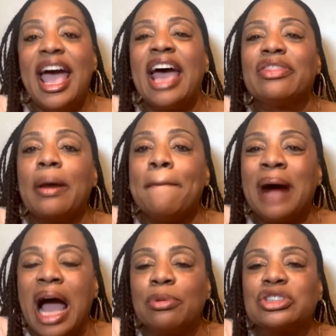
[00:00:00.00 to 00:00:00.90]
And the
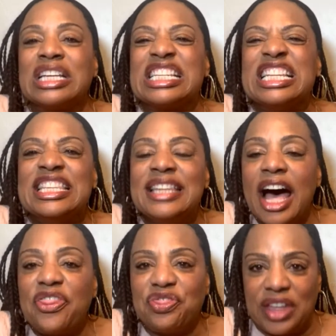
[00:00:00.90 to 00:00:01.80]
Bible says
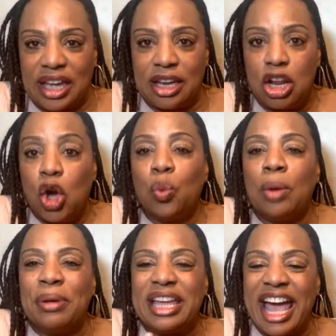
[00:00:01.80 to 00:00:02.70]
nothing will
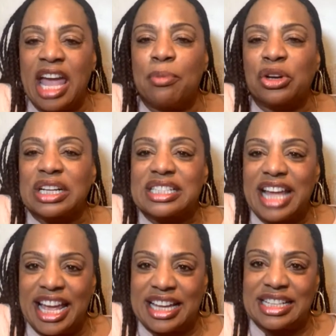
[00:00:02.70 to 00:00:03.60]
be able to
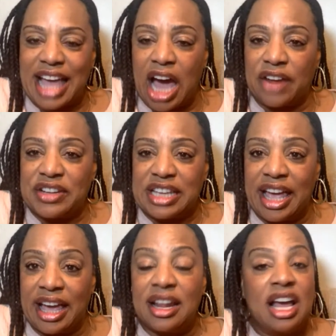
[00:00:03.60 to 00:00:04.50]
take us out of his
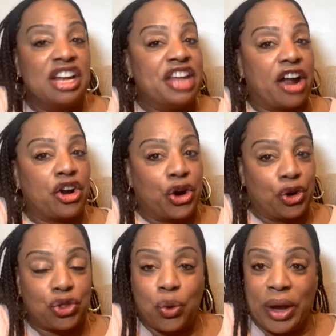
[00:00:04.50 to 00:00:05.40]
hand. Not
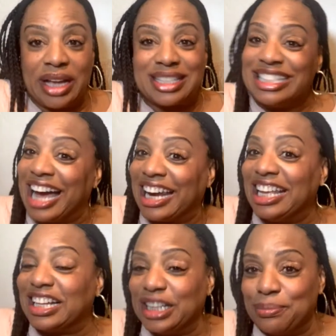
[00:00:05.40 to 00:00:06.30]
earthquakes, not
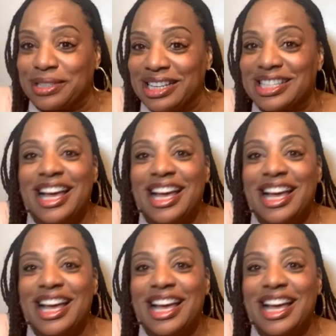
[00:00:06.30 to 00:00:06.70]
eclipses,